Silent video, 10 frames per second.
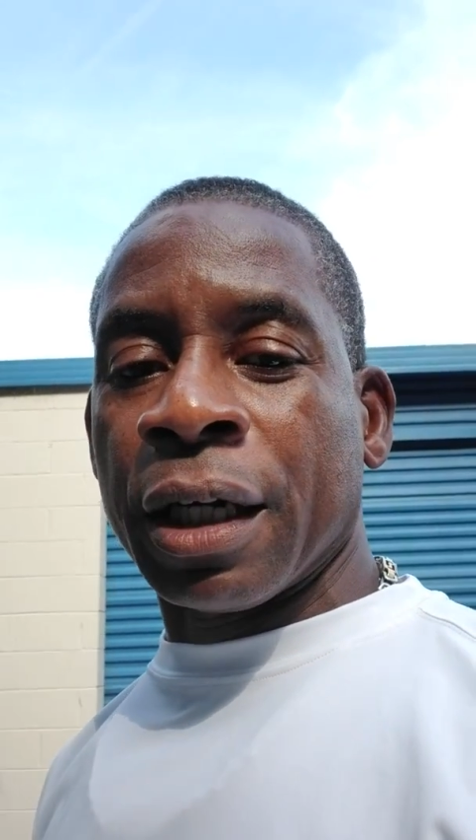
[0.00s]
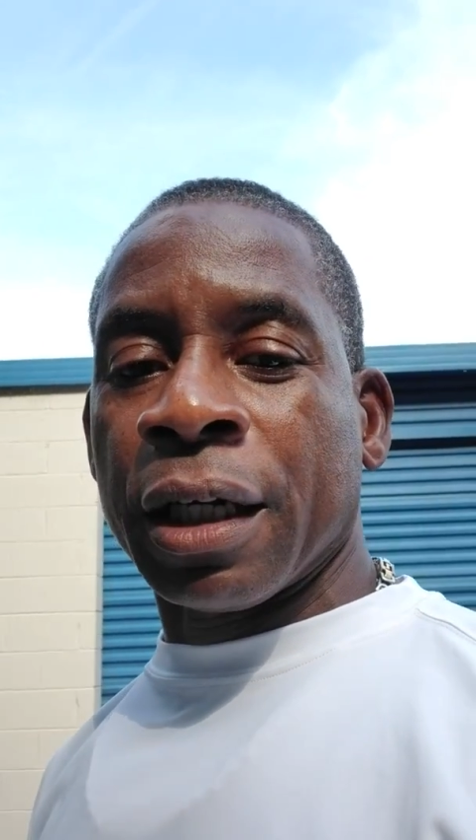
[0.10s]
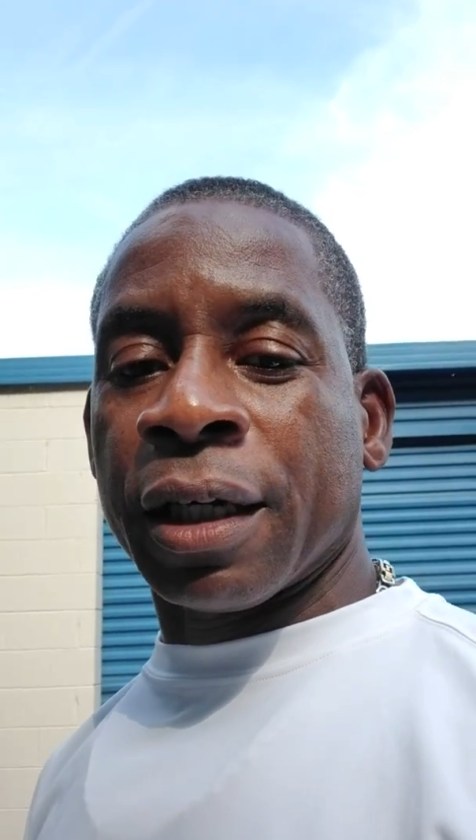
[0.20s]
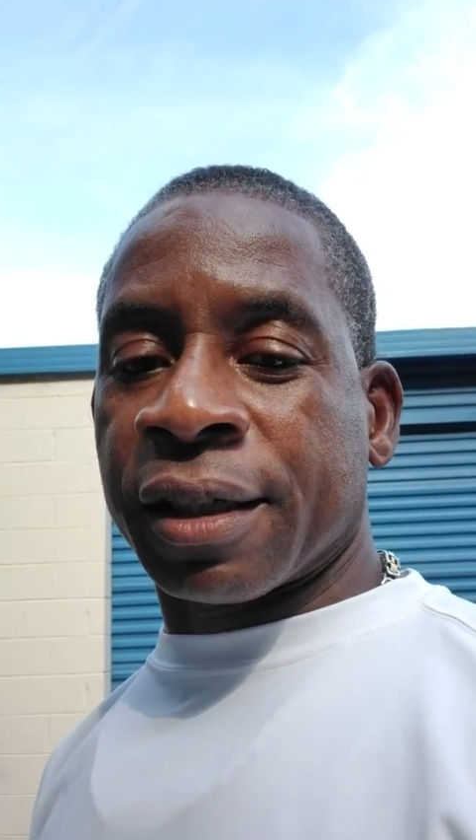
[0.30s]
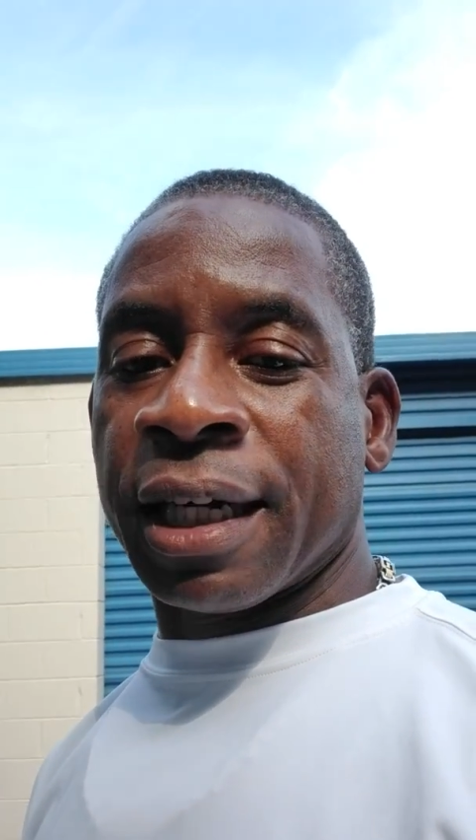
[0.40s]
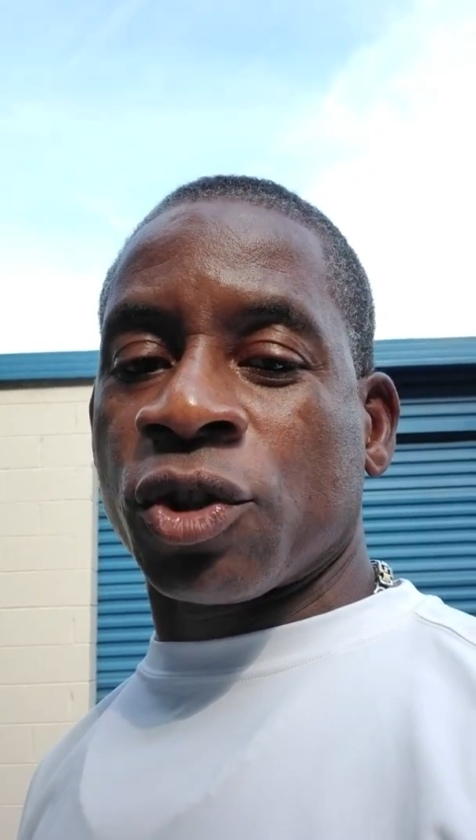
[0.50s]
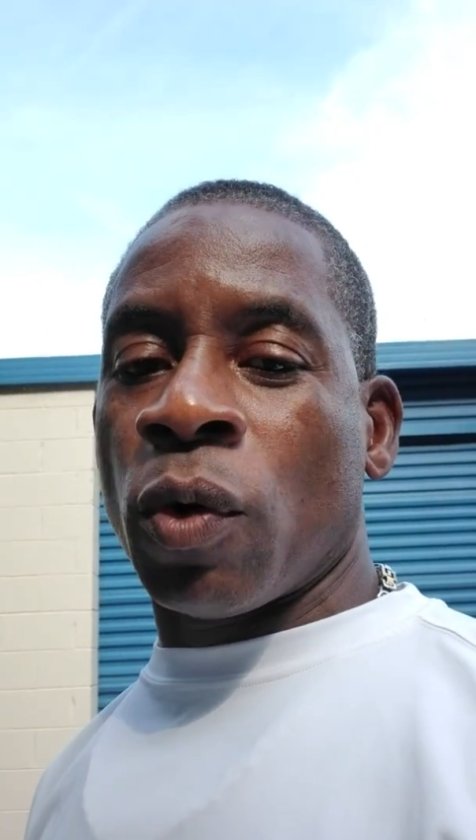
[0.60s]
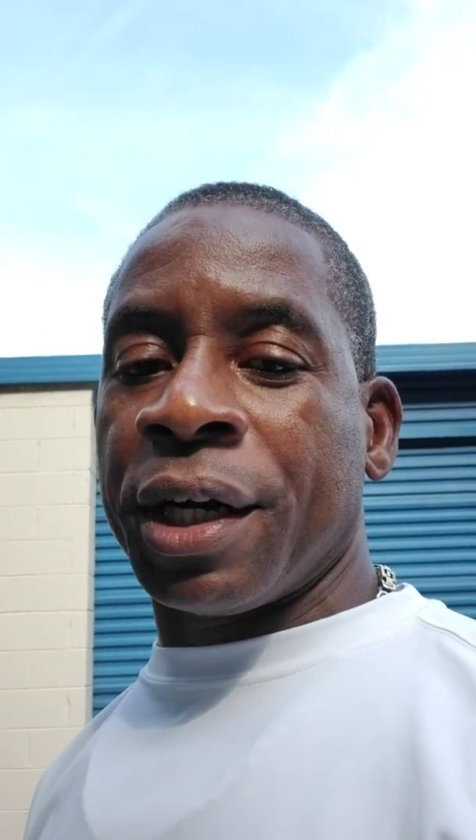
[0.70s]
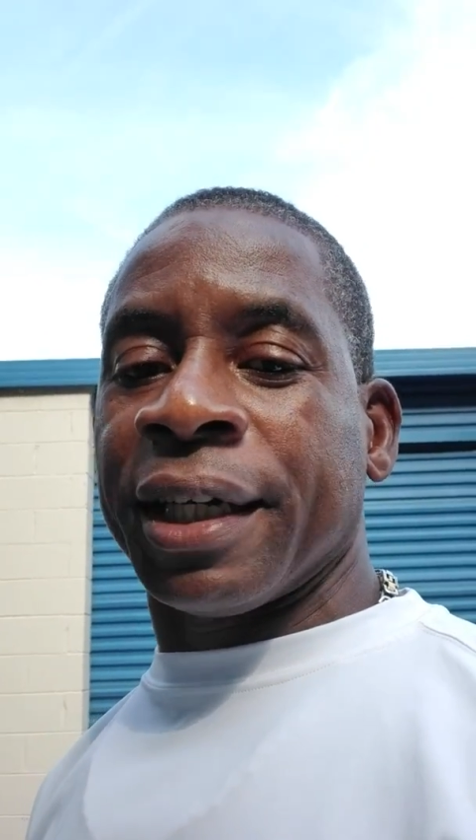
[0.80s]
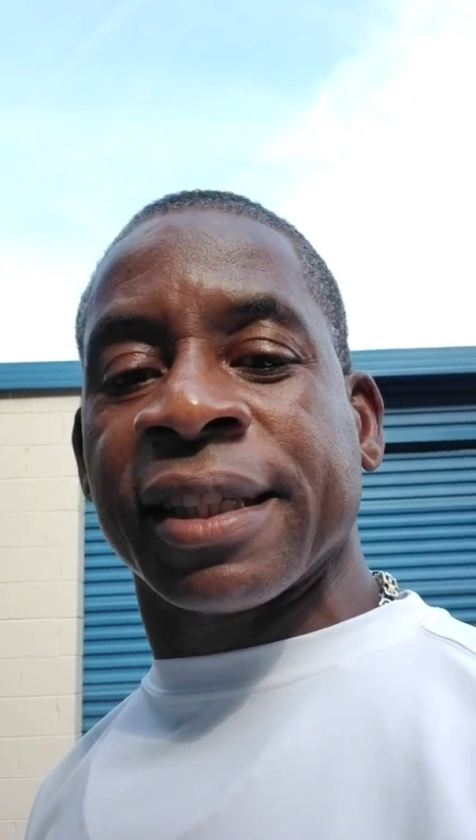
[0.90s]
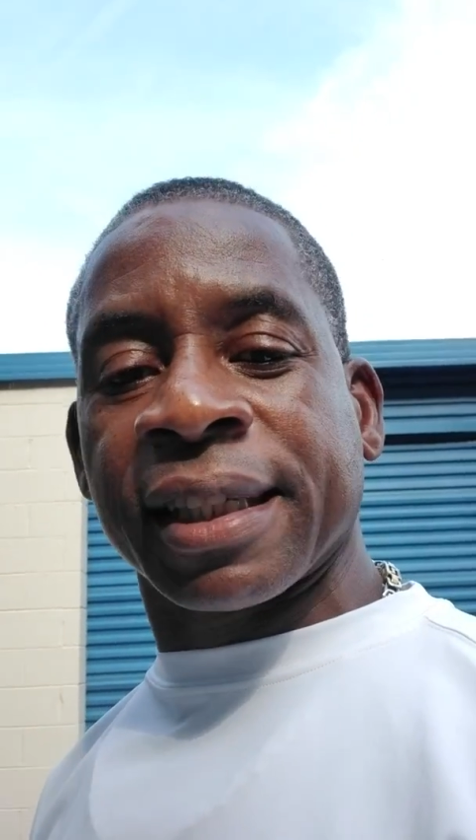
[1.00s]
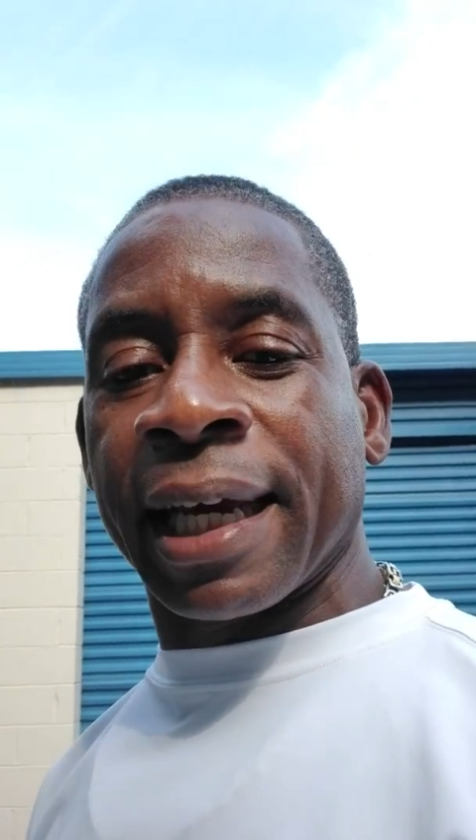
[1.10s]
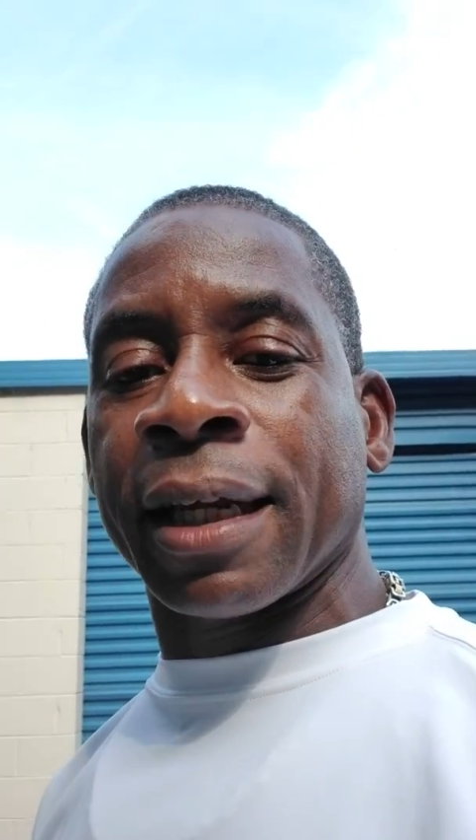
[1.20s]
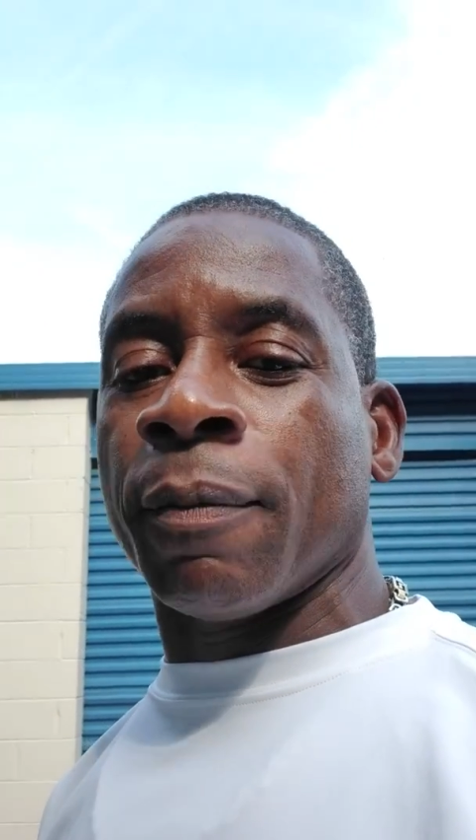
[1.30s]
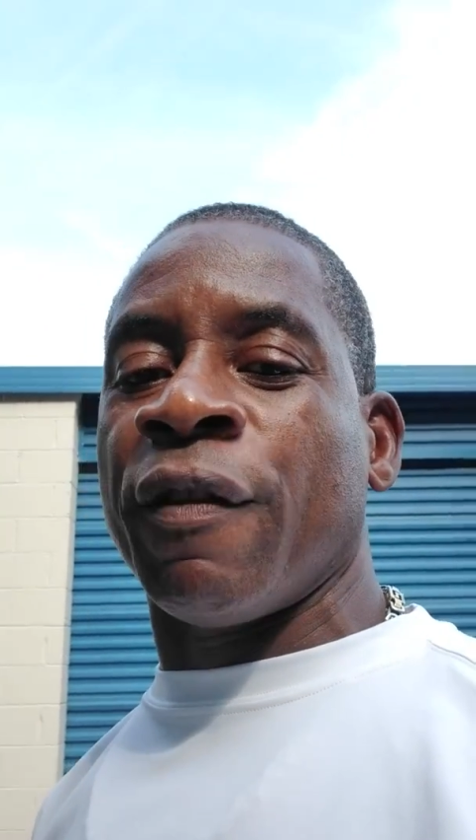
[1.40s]
Because guess what? It's
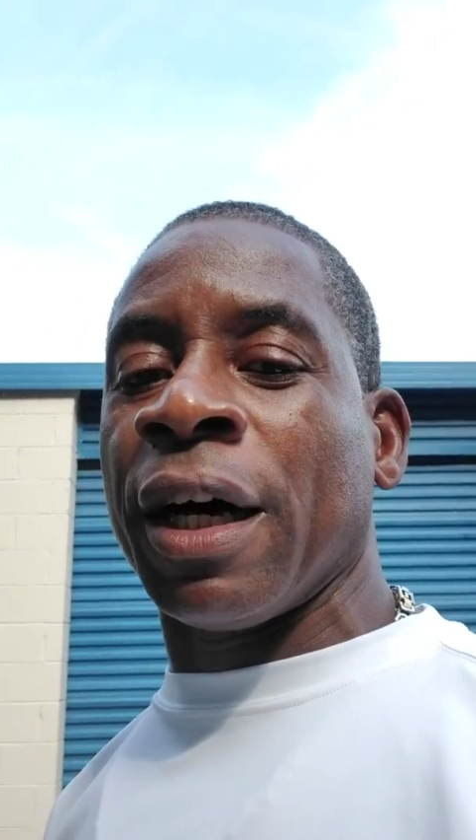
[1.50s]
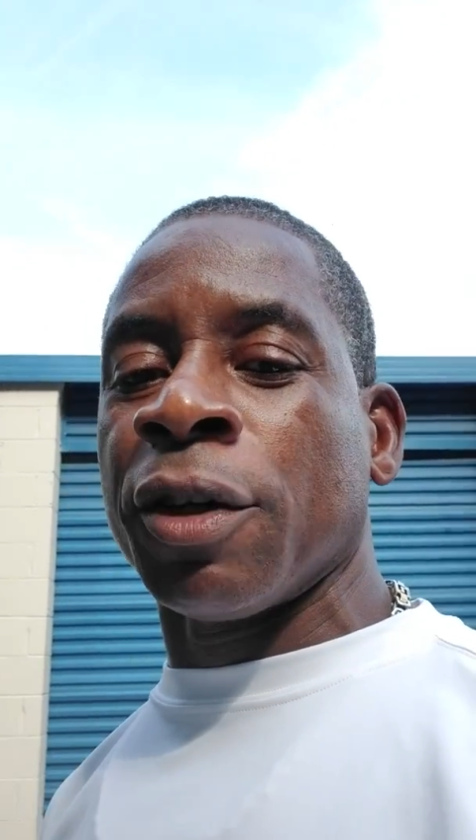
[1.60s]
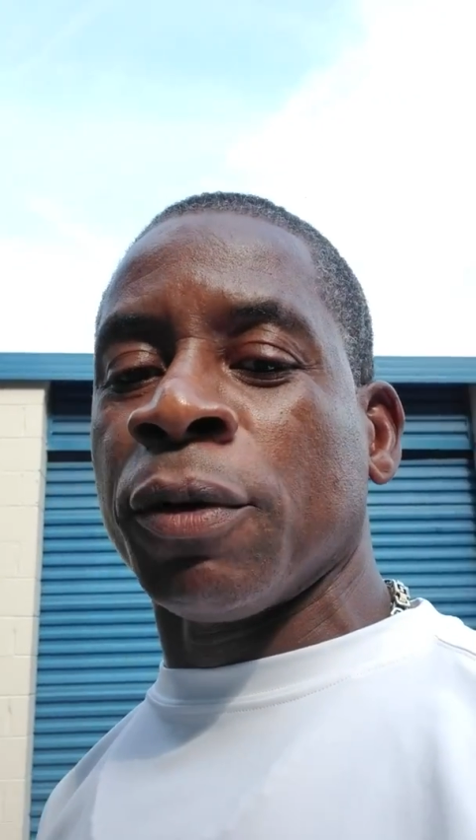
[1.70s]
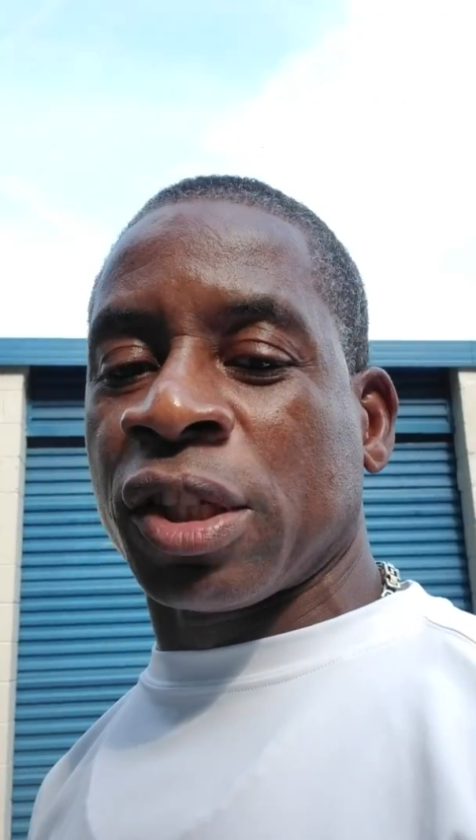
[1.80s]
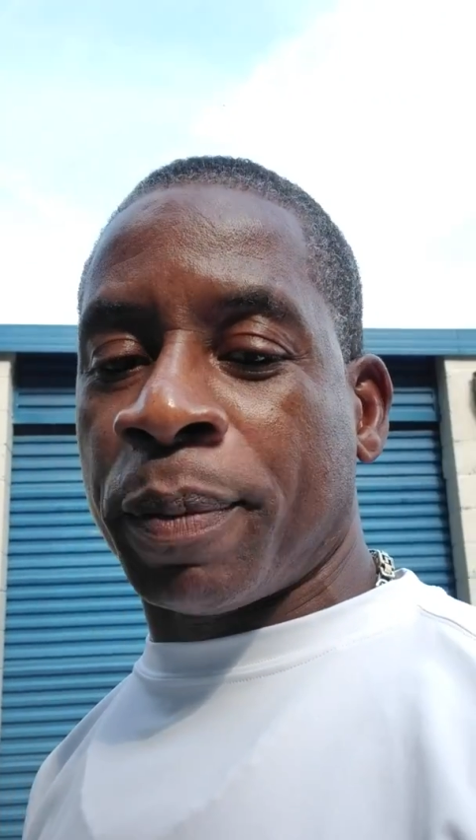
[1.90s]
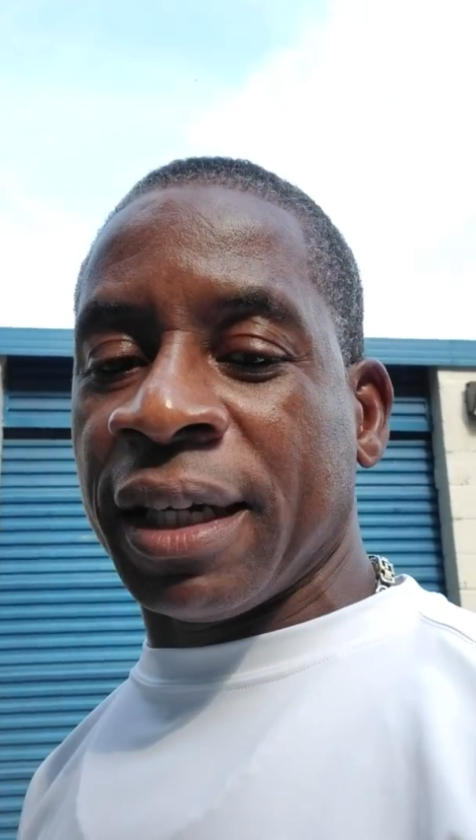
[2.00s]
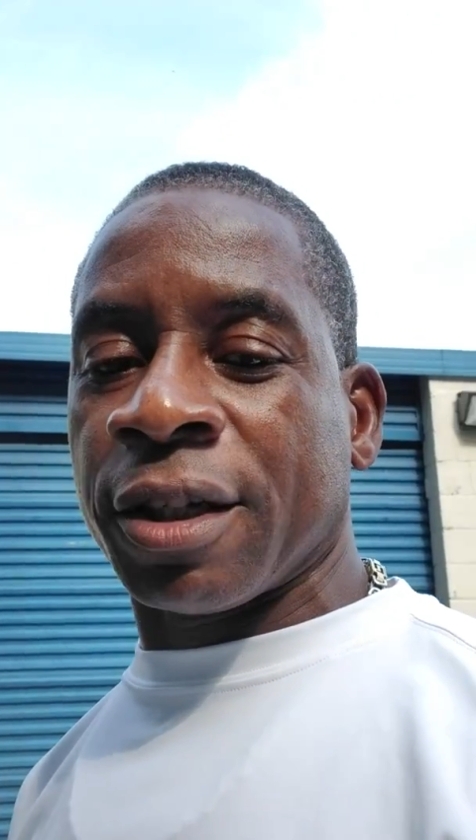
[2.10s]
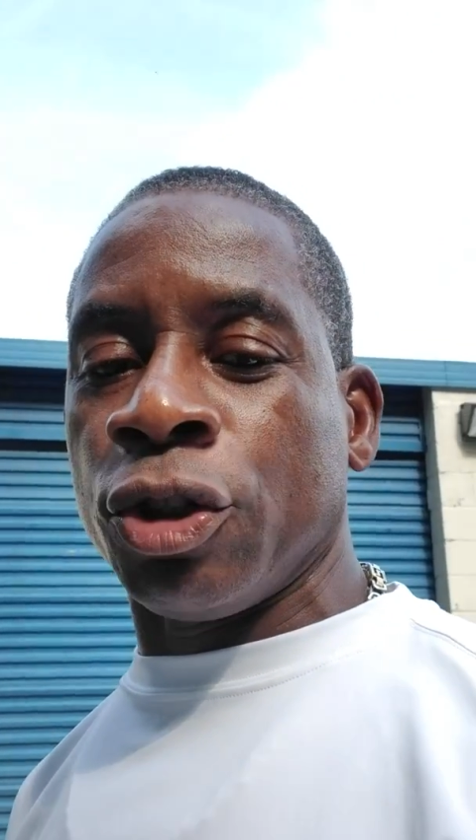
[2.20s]
taking up valuable space